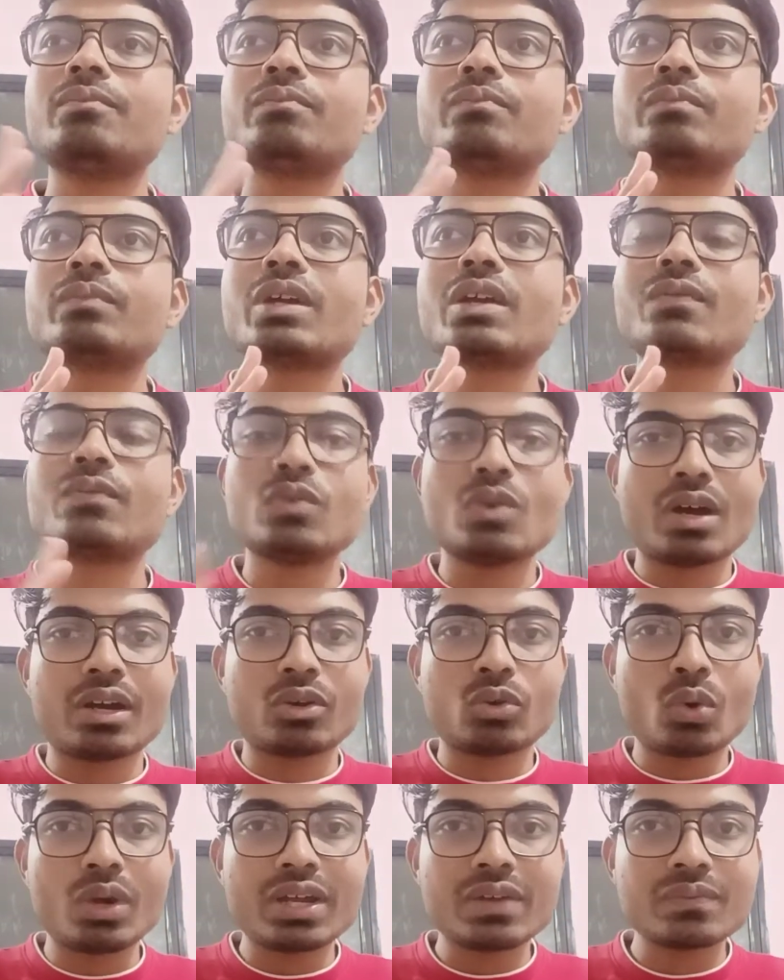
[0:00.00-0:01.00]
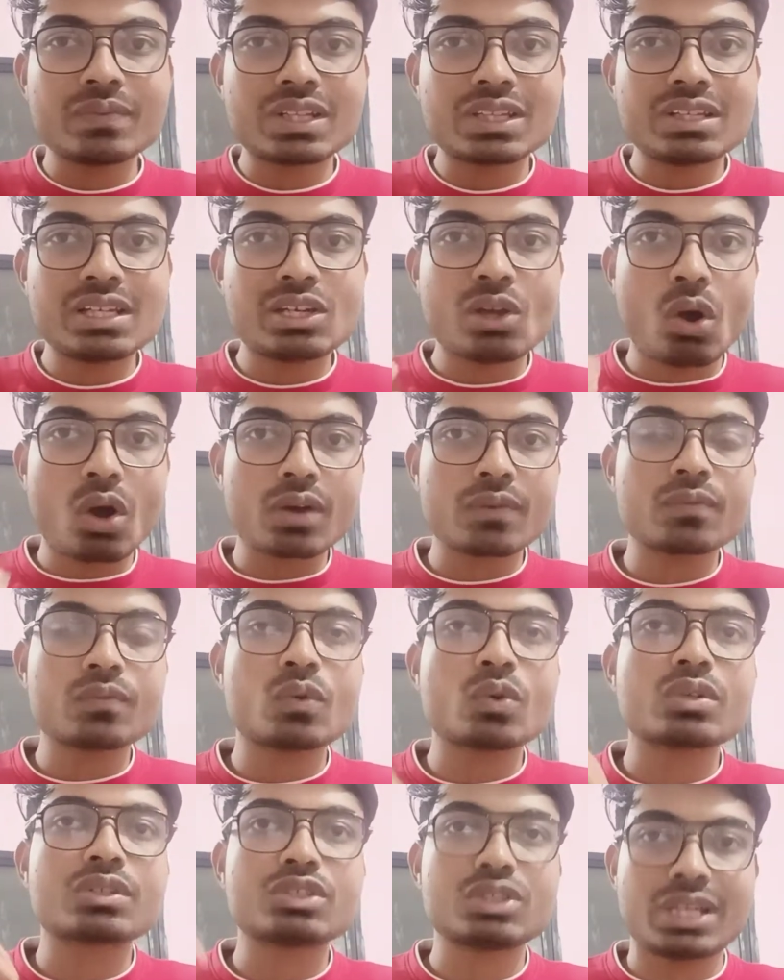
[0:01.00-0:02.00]
if you are going with the
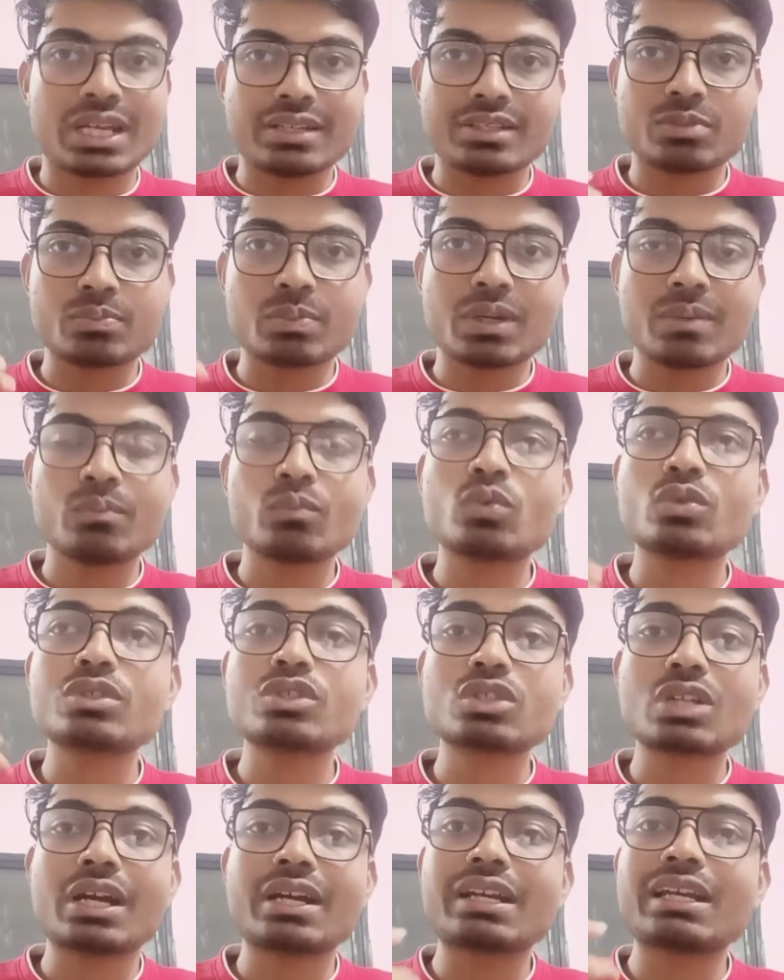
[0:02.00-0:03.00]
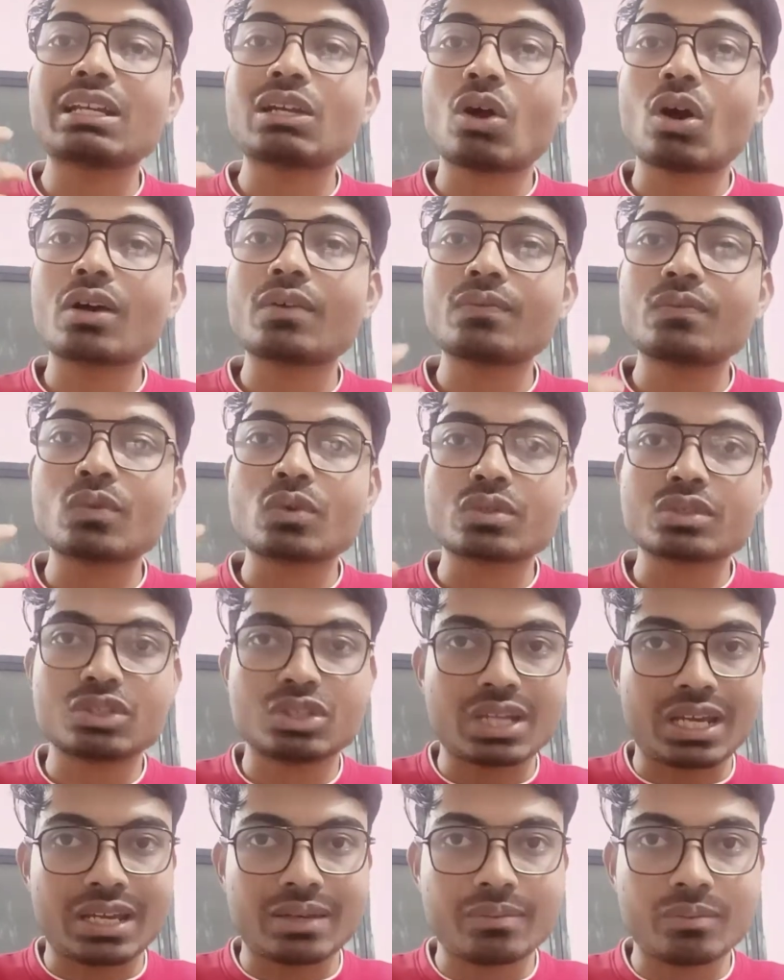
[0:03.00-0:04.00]
log4j, Spring Boot starter log4j.